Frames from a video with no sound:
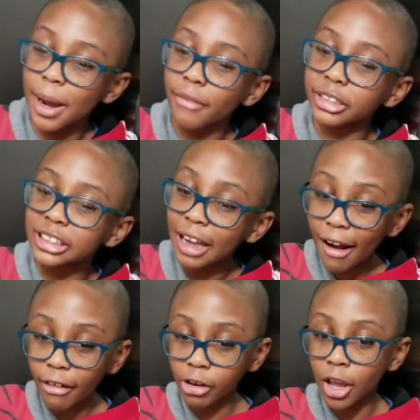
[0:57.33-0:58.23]
every
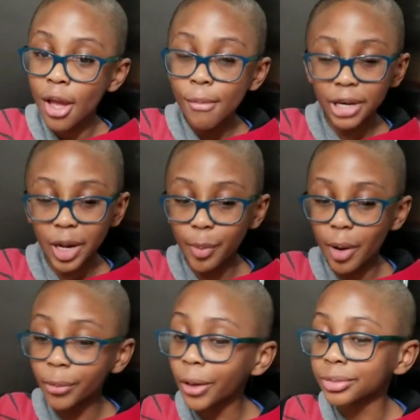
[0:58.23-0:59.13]
Saturday, but now my
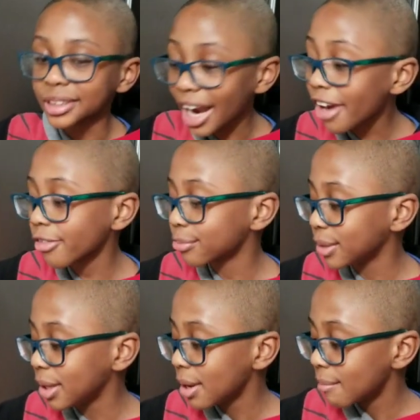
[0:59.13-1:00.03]
mom's tired of
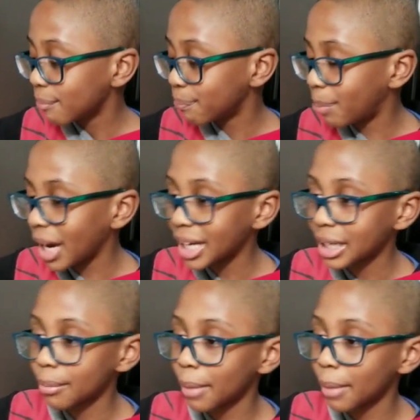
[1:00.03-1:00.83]
me buying them